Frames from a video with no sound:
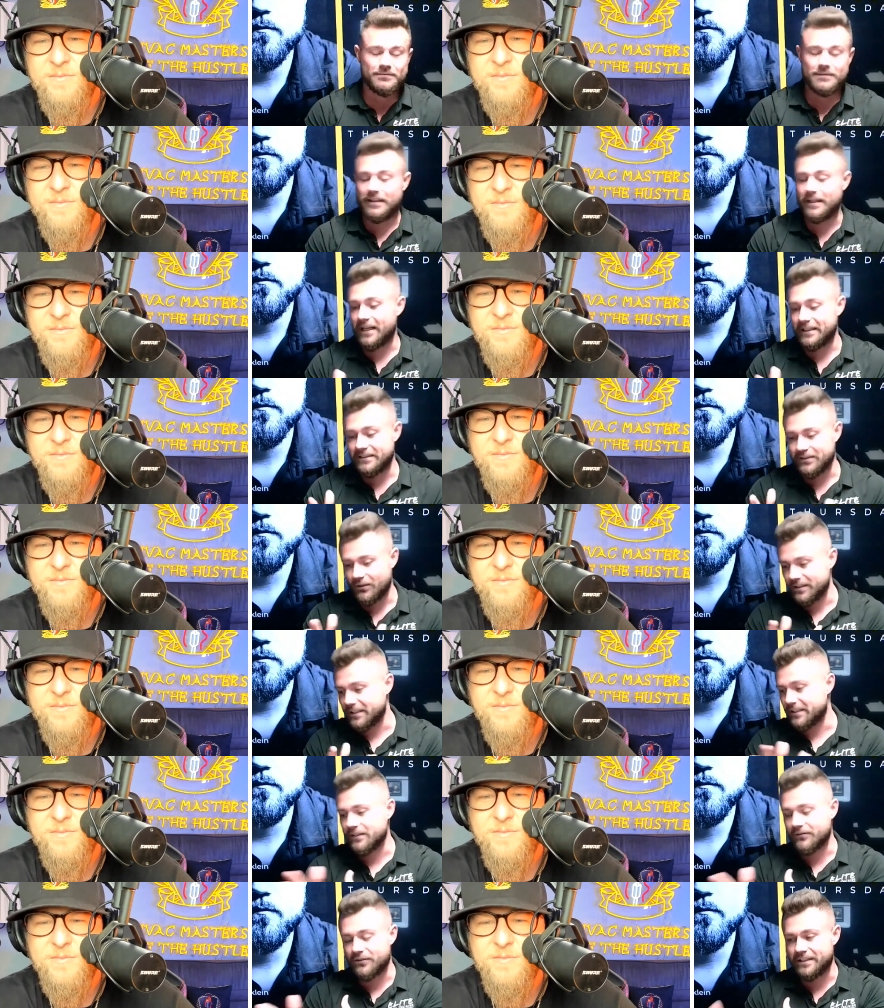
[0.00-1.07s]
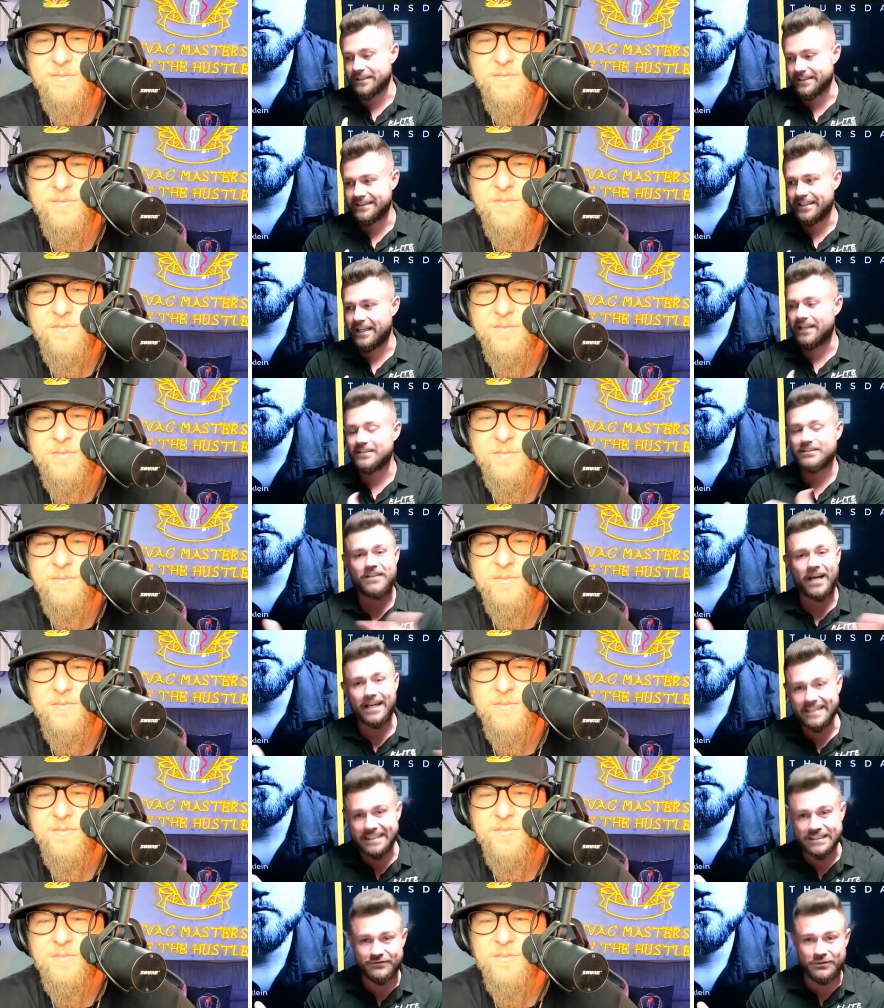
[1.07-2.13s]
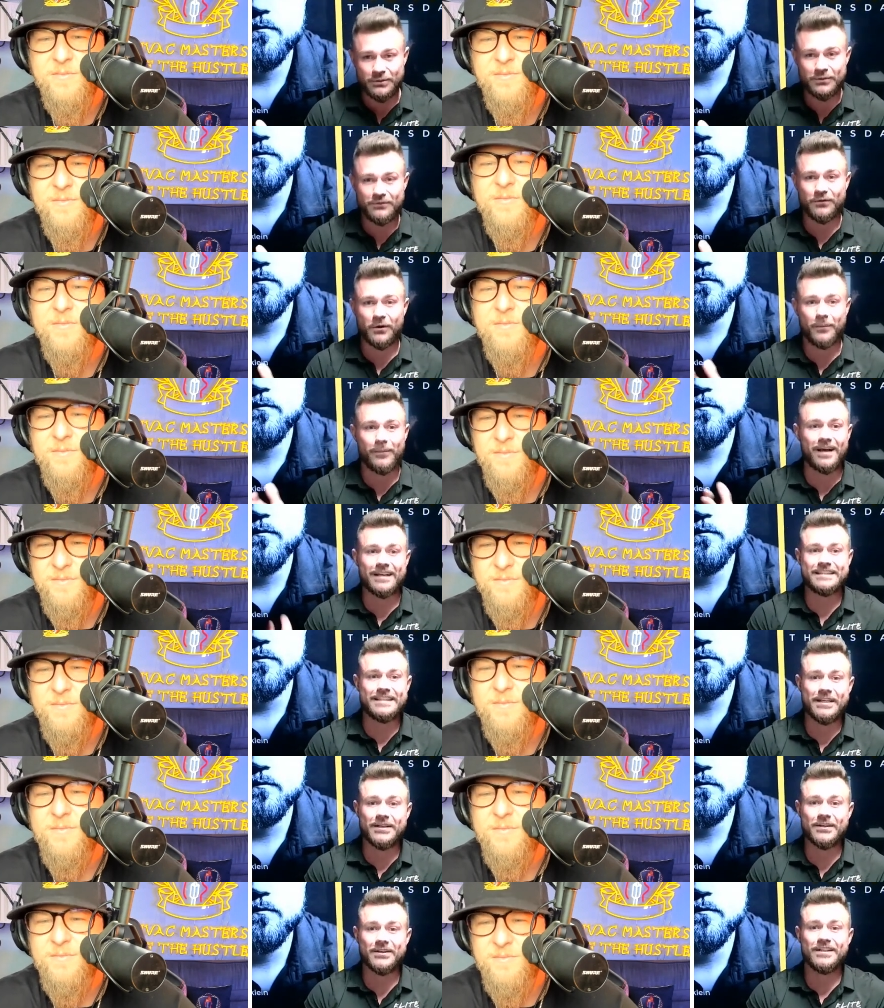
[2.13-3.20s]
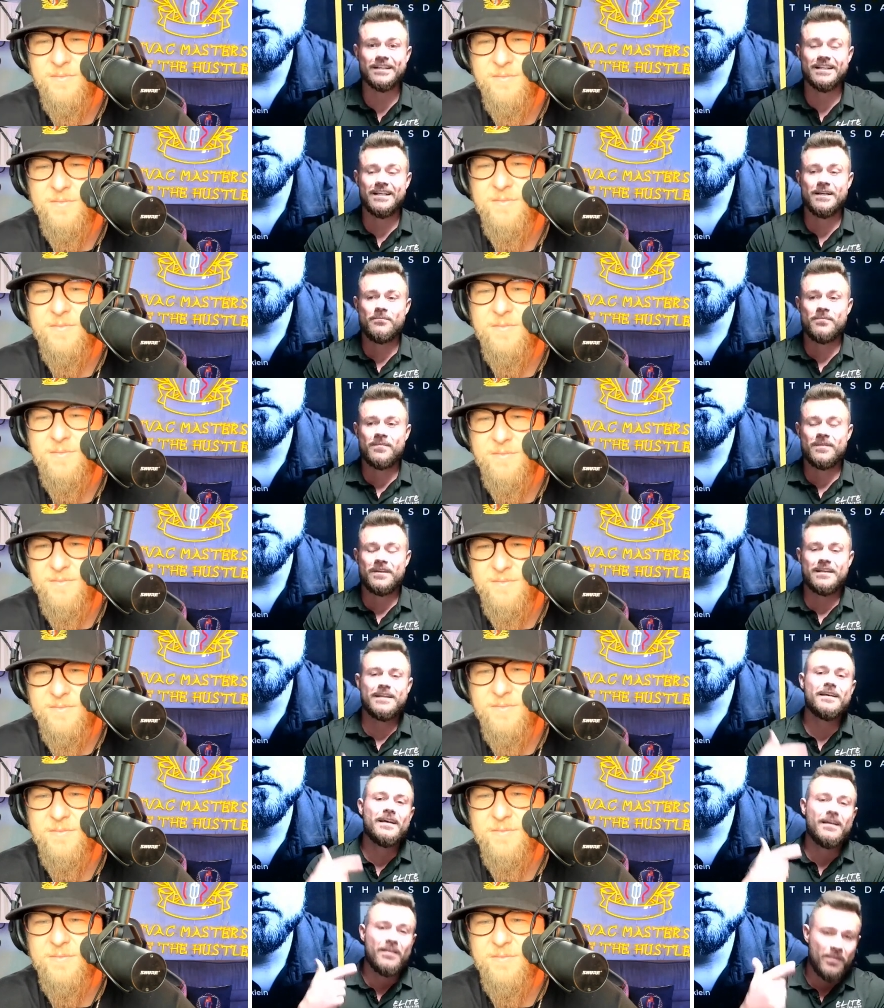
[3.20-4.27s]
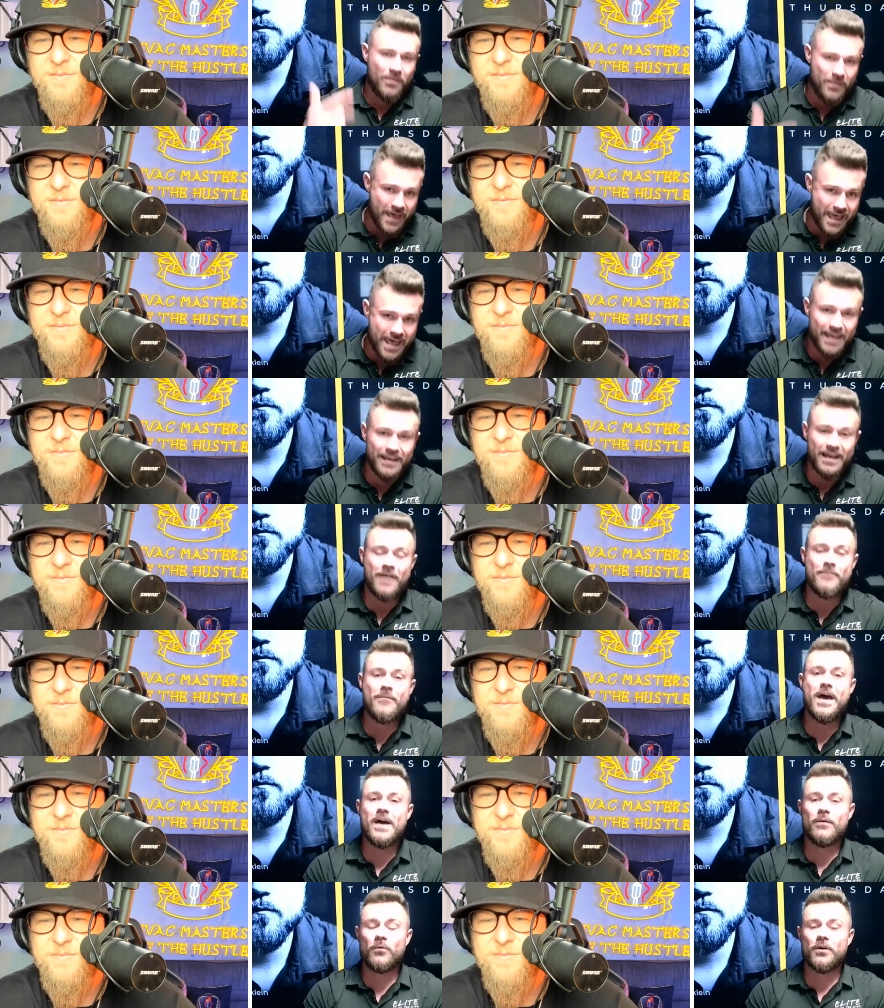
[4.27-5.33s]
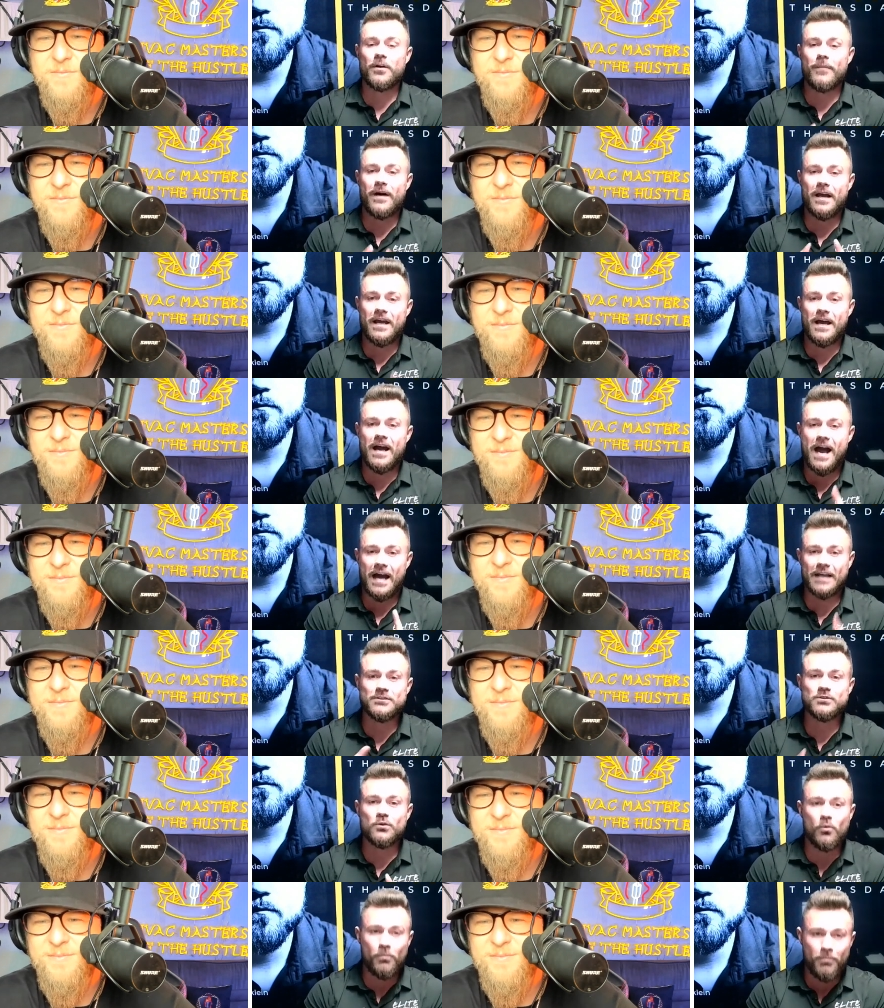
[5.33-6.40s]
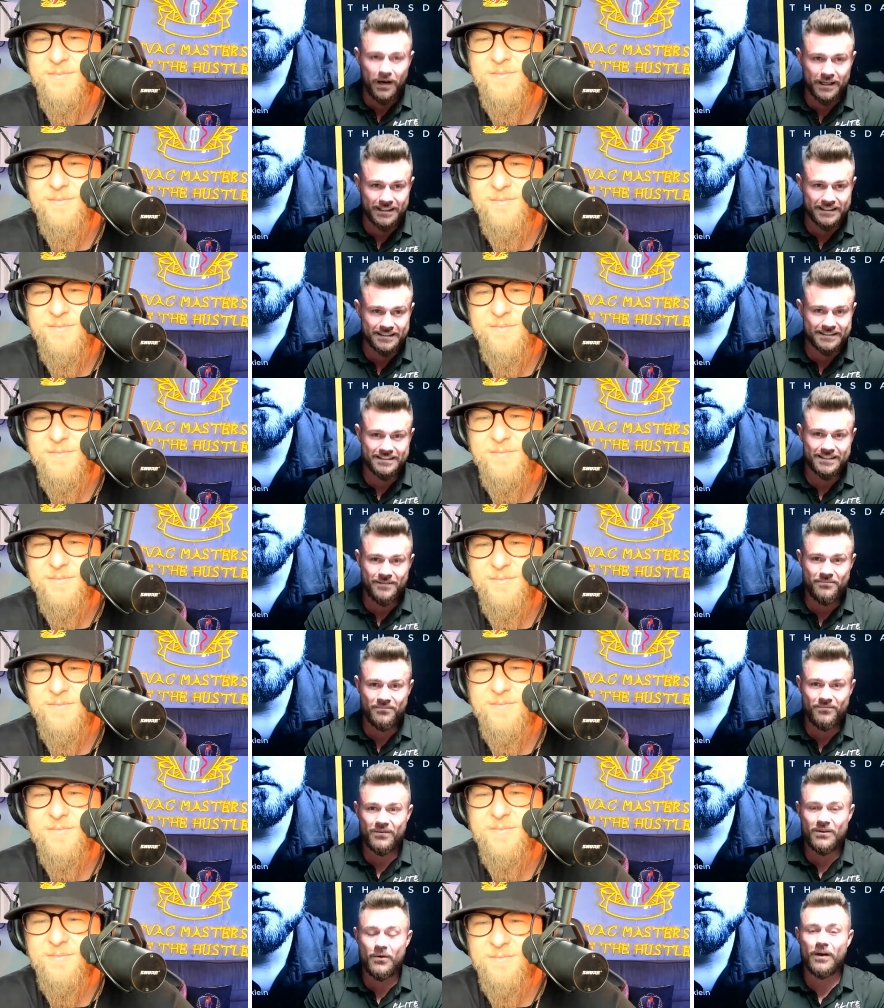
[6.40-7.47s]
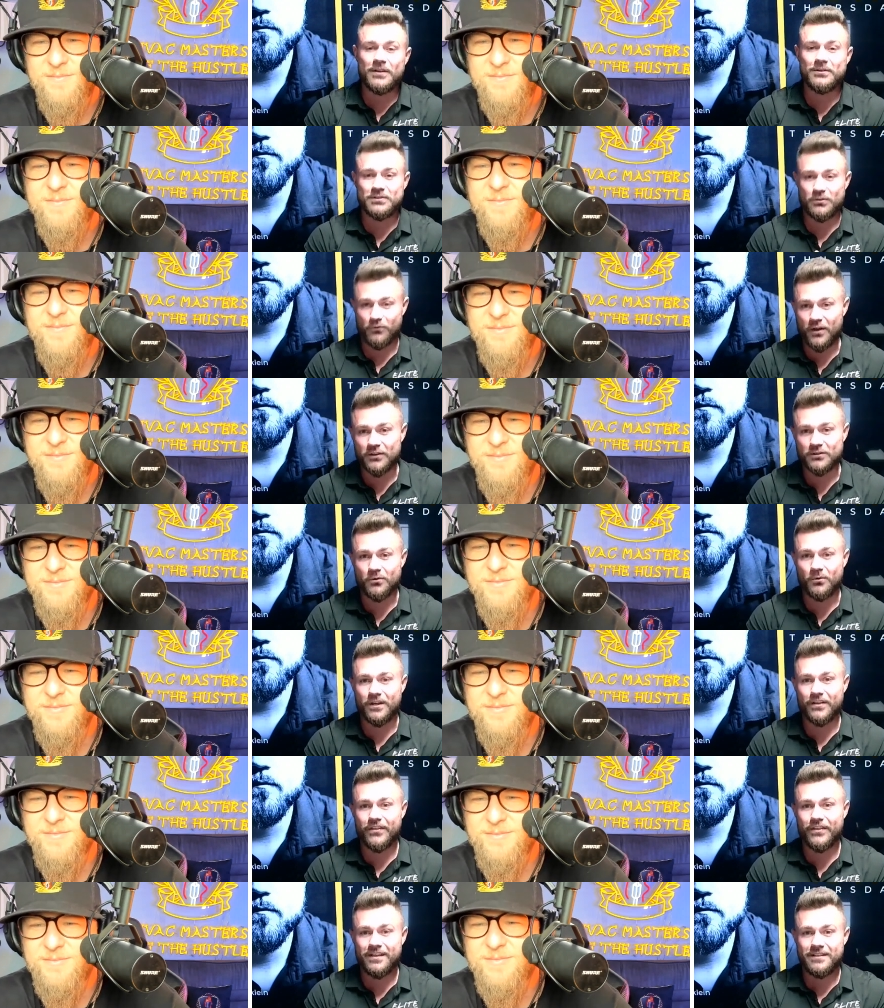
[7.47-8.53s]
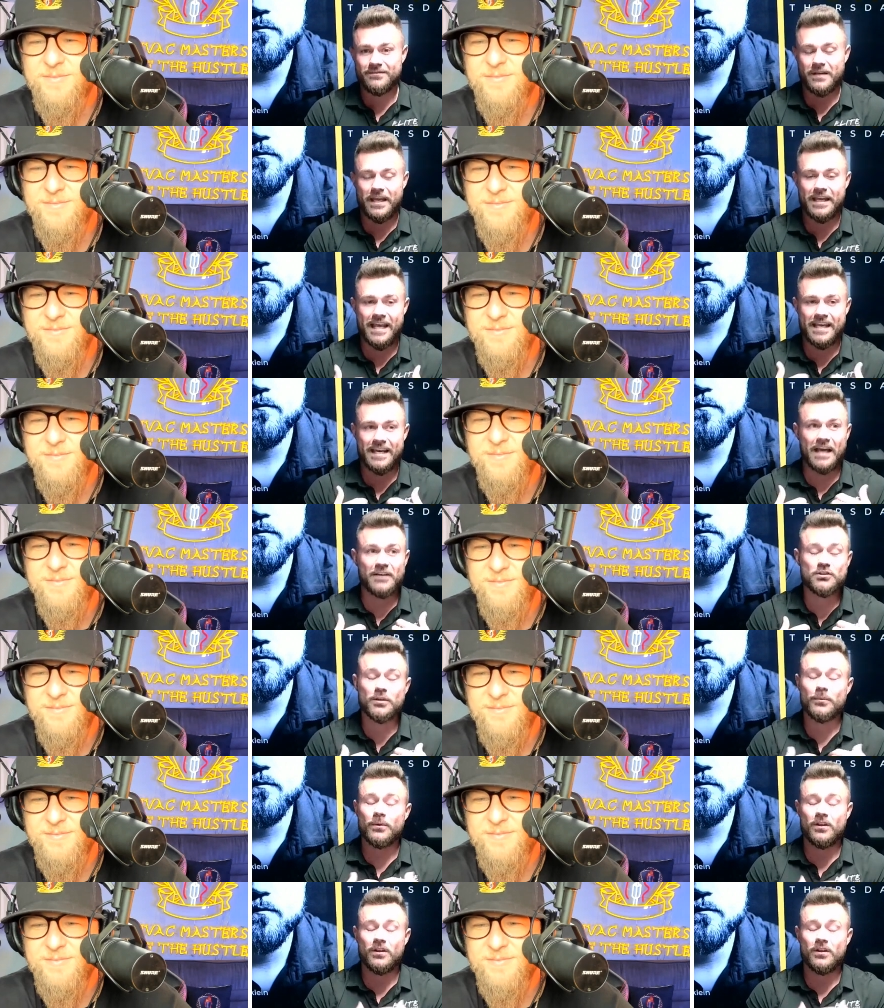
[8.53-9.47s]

Speaker 1: And then I started delivering uh, Chinese food for about a year then I met one of my high school buddies who I used to wrestle with, and and I attribute a